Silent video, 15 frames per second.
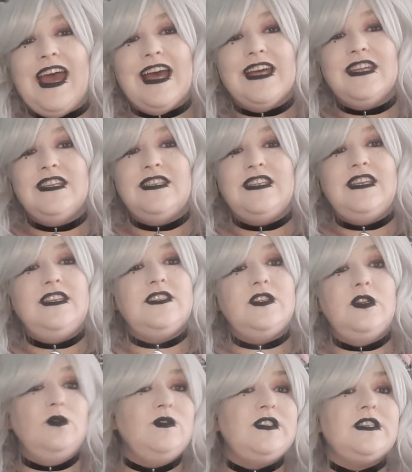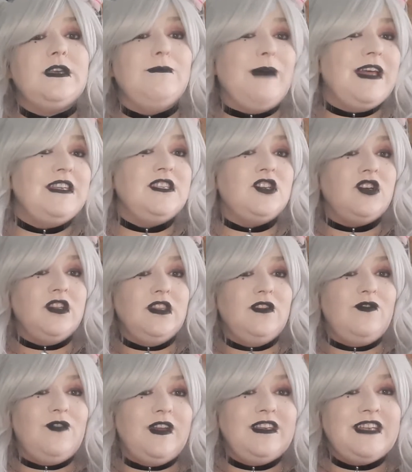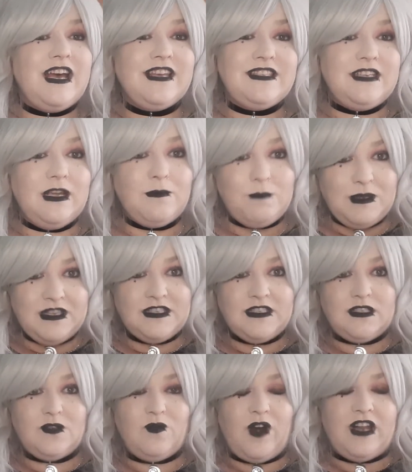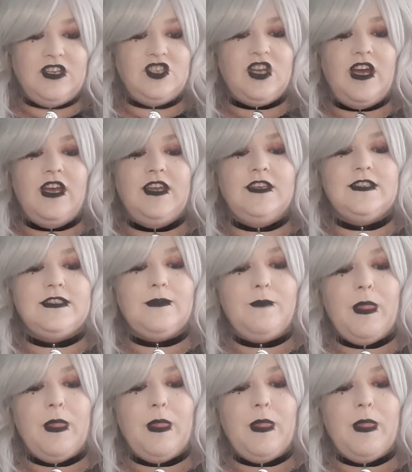and he's Newt Scamander in the Fantastic Beasts franchise.